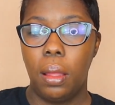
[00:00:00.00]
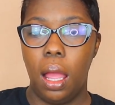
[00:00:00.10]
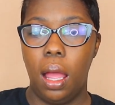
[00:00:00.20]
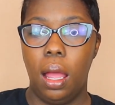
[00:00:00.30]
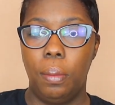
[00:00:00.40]

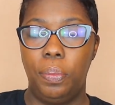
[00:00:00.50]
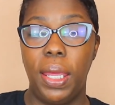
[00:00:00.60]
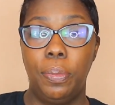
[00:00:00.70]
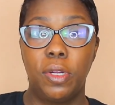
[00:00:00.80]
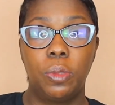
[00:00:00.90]

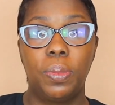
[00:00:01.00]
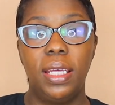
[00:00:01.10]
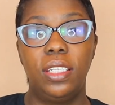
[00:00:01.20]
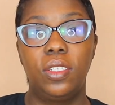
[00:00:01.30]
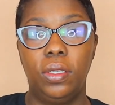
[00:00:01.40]
papers
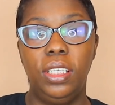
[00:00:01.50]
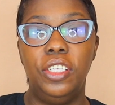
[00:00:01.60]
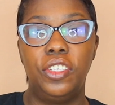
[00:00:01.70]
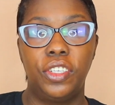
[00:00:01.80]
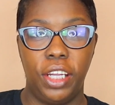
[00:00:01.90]
placed on
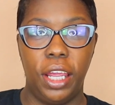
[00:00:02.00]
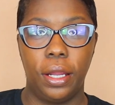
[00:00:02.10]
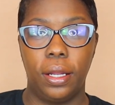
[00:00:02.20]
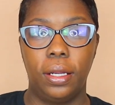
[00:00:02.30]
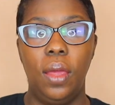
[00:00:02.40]
each
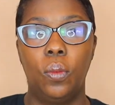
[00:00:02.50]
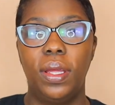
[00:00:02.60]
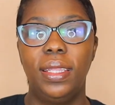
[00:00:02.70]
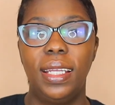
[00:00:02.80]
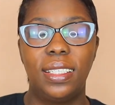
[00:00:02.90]
chair. And
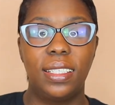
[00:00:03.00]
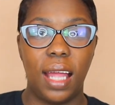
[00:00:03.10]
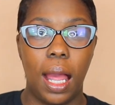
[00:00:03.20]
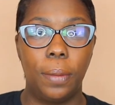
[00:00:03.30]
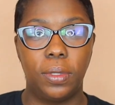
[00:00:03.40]
when they
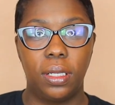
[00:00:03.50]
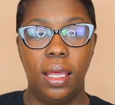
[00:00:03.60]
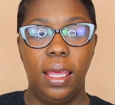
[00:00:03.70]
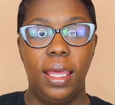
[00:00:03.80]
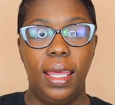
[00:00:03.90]
stopped,
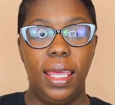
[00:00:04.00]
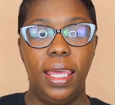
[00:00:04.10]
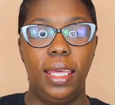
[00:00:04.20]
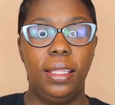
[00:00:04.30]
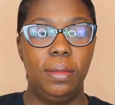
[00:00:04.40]

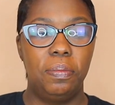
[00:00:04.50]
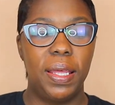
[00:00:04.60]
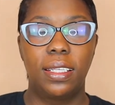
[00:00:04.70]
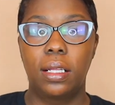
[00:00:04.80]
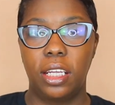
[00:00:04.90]
it
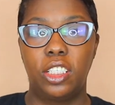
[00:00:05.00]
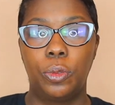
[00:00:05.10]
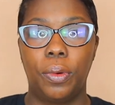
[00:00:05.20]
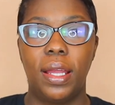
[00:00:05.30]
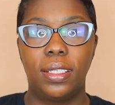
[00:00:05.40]
basically
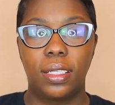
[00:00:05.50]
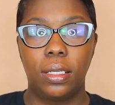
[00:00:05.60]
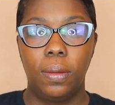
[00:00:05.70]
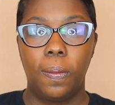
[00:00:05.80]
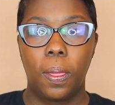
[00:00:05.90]
expressed
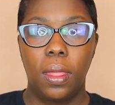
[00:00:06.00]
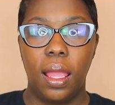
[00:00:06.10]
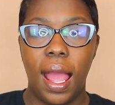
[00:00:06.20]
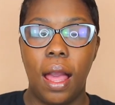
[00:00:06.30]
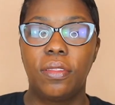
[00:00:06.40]

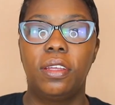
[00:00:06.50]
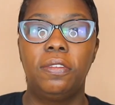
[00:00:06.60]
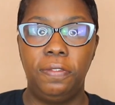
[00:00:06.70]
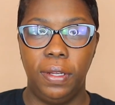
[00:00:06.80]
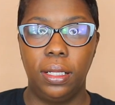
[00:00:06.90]
how they're
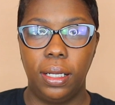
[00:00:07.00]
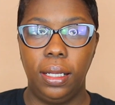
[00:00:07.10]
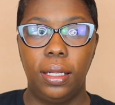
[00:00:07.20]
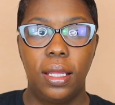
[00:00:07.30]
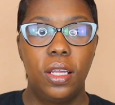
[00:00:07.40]

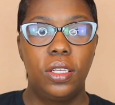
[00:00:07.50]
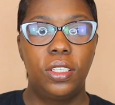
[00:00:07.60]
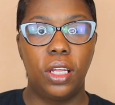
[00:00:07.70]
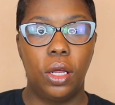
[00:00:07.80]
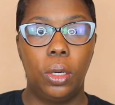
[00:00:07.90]
feeling.
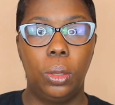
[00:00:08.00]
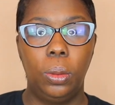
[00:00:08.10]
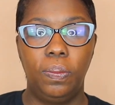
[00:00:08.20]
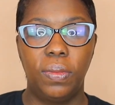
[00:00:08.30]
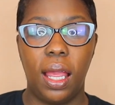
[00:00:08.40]

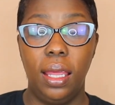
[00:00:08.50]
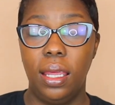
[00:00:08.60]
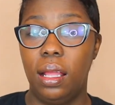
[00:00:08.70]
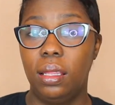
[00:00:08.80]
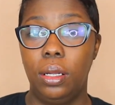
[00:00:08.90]
So
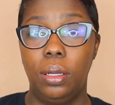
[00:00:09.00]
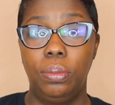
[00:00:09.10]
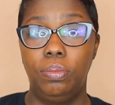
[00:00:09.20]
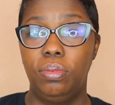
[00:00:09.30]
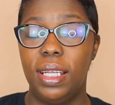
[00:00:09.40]

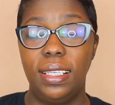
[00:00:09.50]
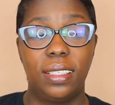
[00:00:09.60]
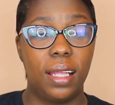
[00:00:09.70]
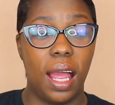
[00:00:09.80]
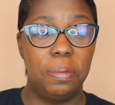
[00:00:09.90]
Iyanla, they
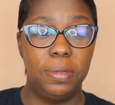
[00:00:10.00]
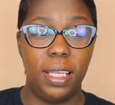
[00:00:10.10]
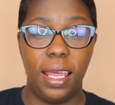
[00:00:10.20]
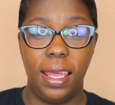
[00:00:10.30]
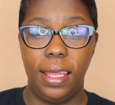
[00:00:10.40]

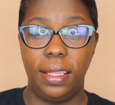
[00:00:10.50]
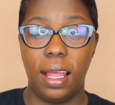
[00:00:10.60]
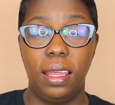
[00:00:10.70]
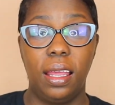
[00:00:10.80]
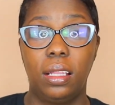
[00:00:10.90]
stopped and
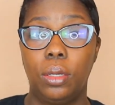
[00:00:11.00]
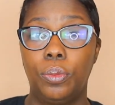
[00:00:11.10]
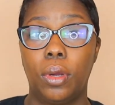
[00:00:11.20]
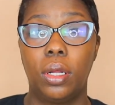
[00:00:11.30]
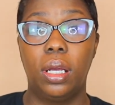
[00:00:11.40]

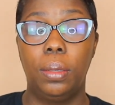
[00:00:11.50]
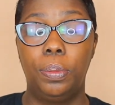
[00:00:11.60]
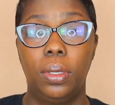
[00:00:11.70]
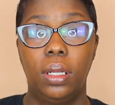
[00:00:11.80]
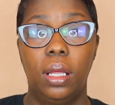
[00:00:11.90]
Iyanla brought up